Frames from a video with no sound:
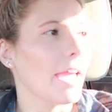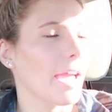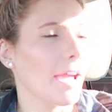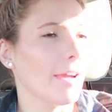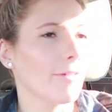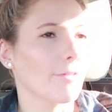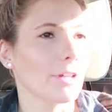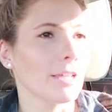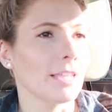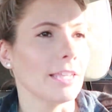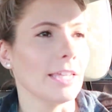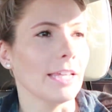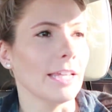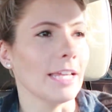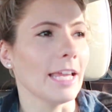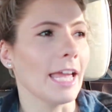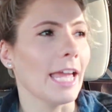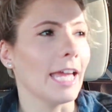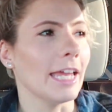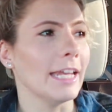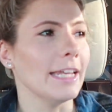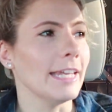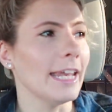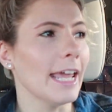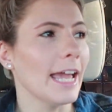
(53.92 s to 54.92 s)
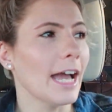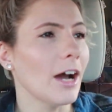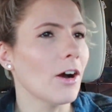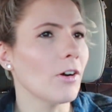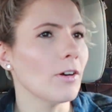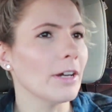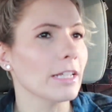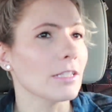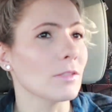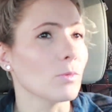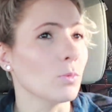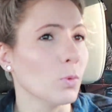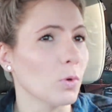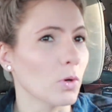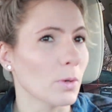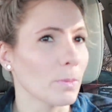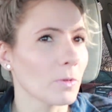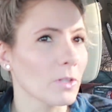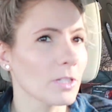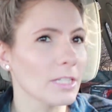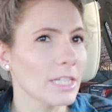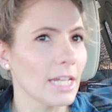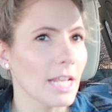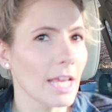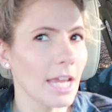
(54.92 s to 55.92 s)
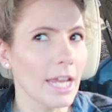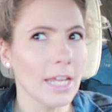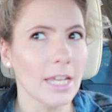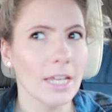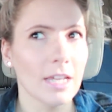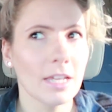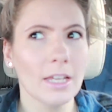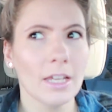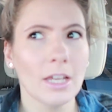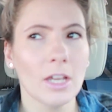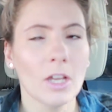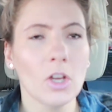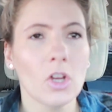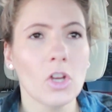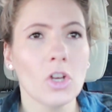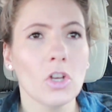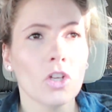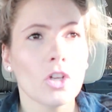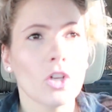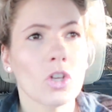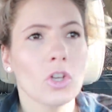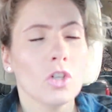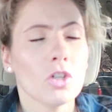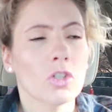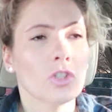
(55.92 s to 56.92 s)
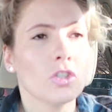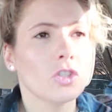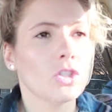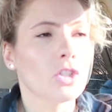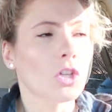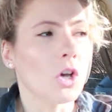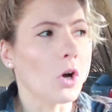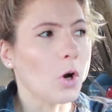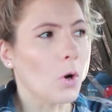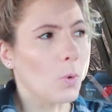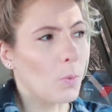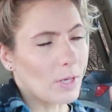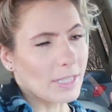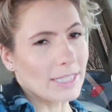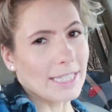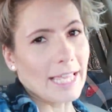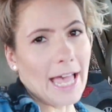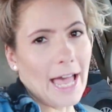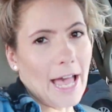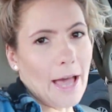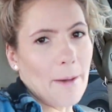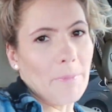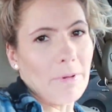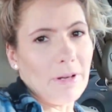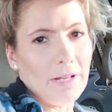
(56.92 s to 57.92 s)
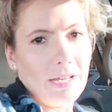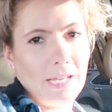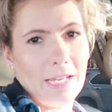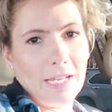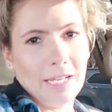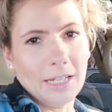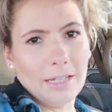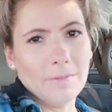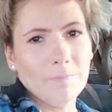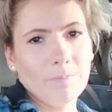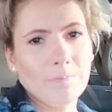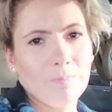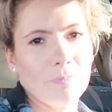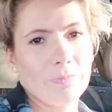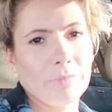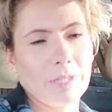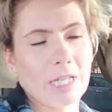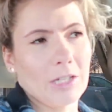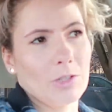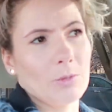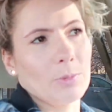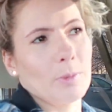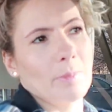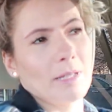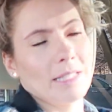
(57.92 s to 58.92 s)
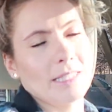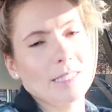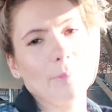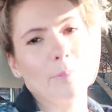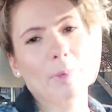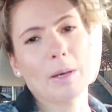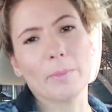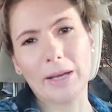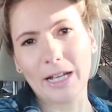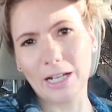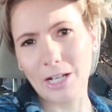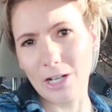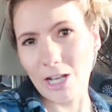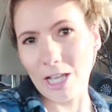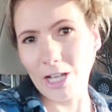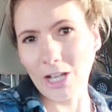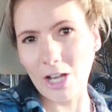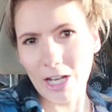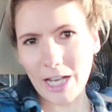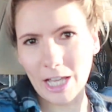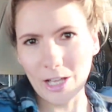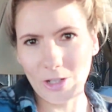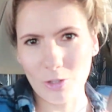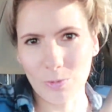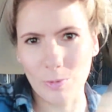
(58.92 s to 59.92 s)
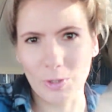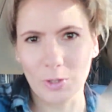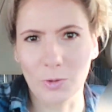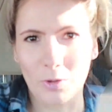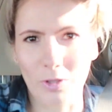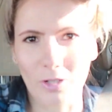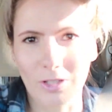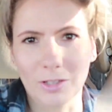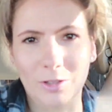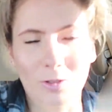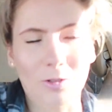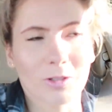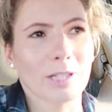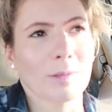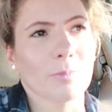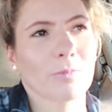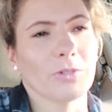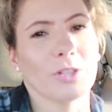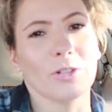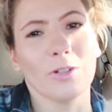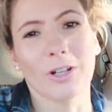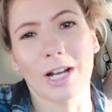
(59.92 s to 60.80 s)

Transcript: everything. And now it's warmer today. So what's happening, I should put my seatbelt back on. I got out to record a little clip for